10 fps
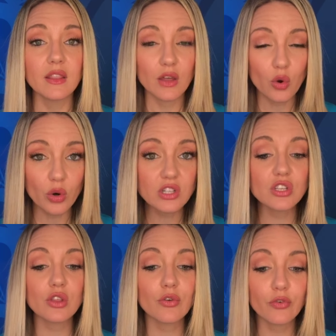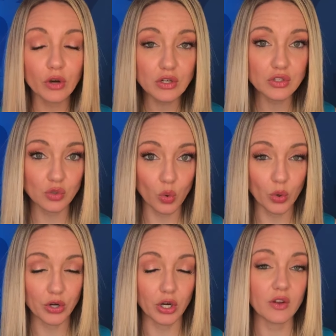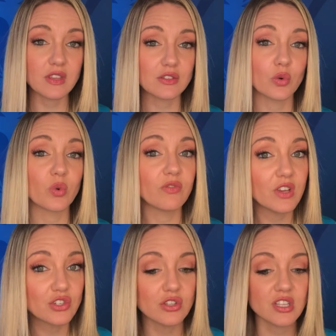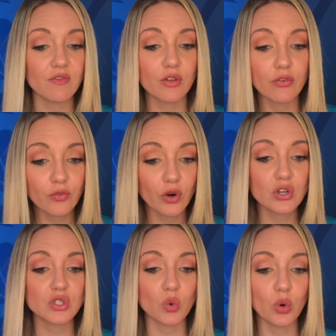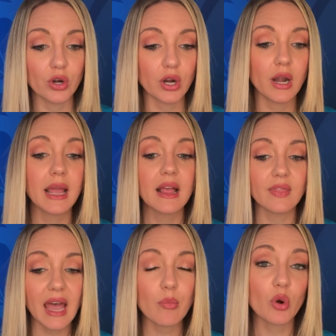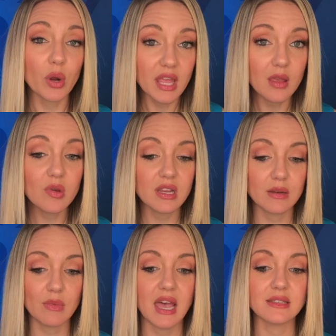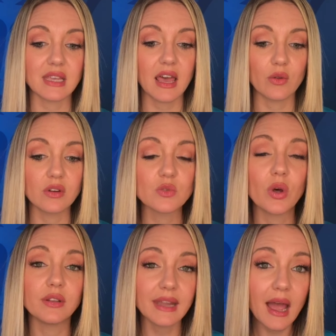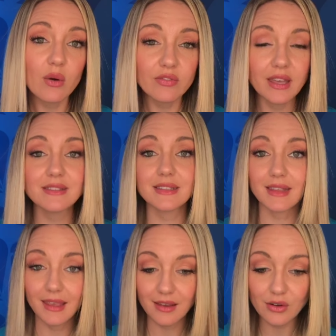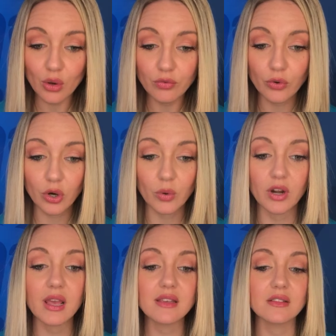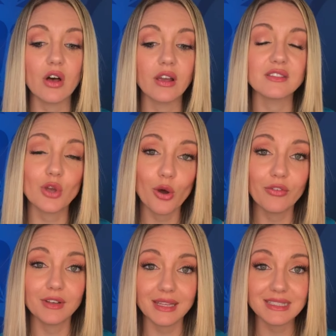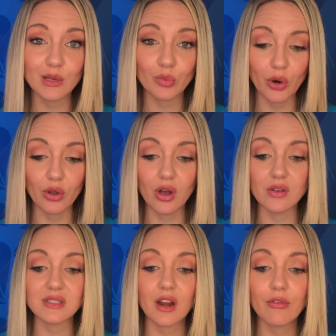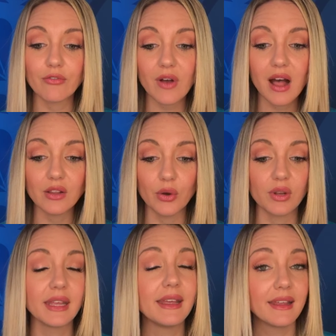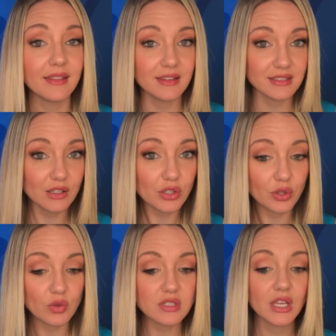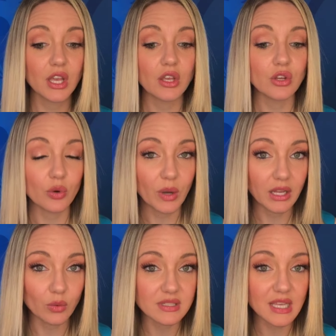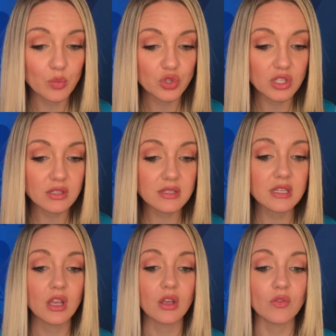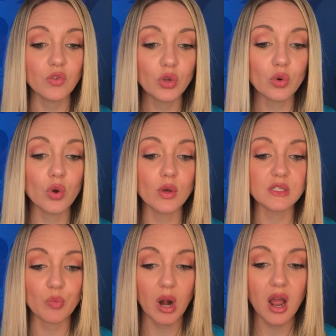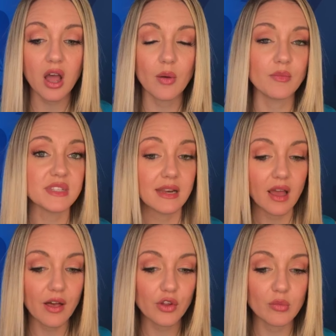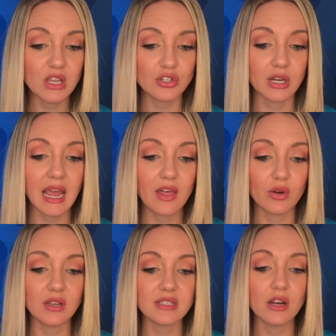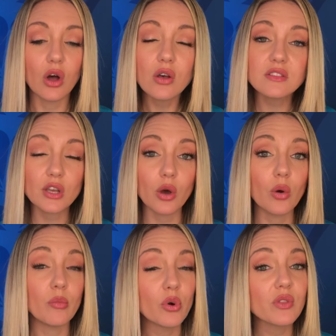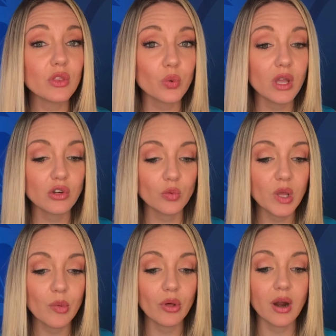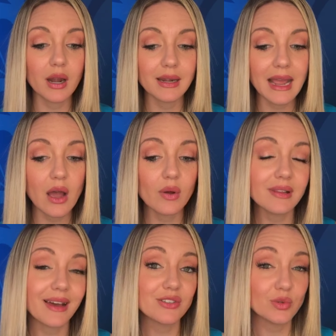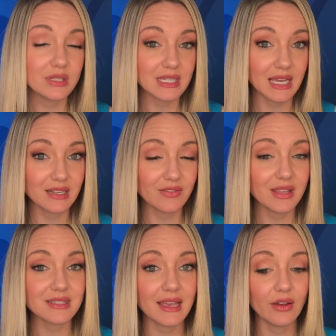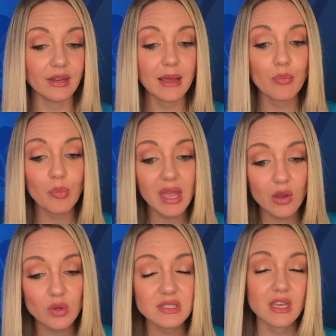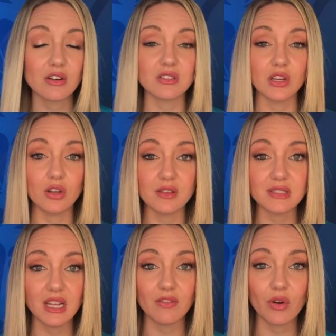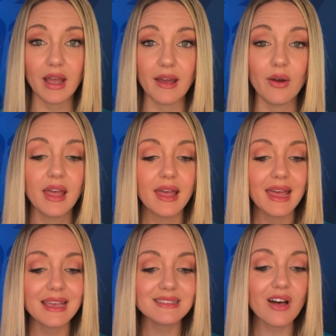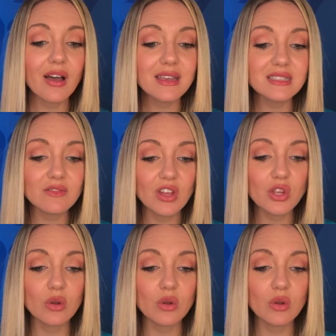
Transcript: According to the first order, these are revisions of the first order that prohibited mass gatherings. Well, now events can go forward as long as COVID 19 protocols are followed. This includes your wedding receptions, funerals, proms, and other major gatherings. And also, more than 300 people are now allowed to attend events held at banquet centers here in the state of Ohio, as long as the venue